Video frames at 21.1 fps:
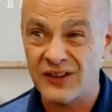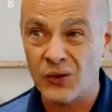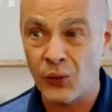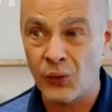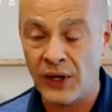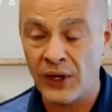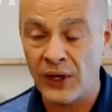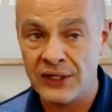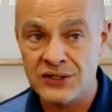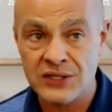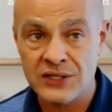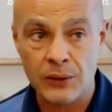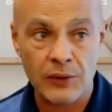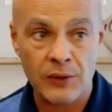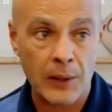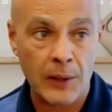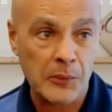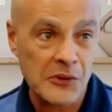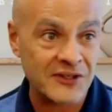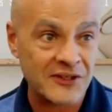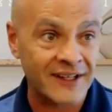at a wage that
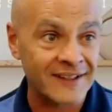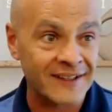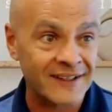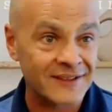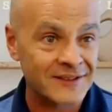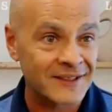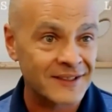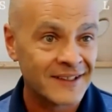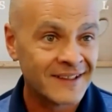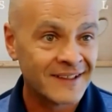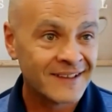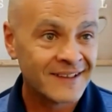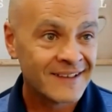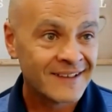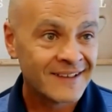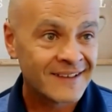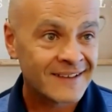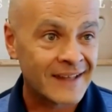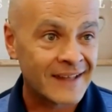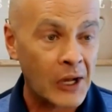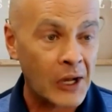represents
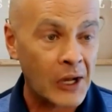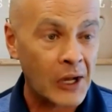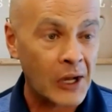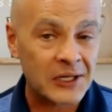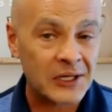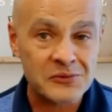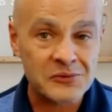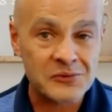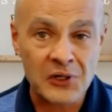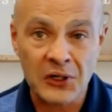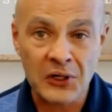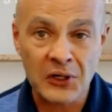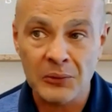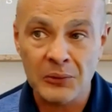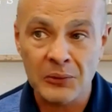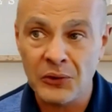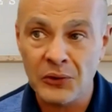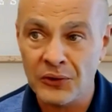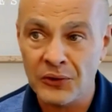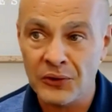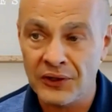the outcomes our
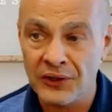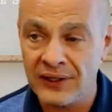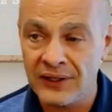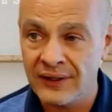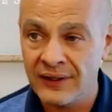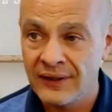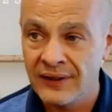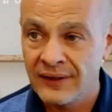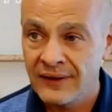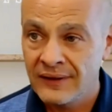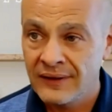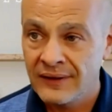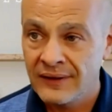community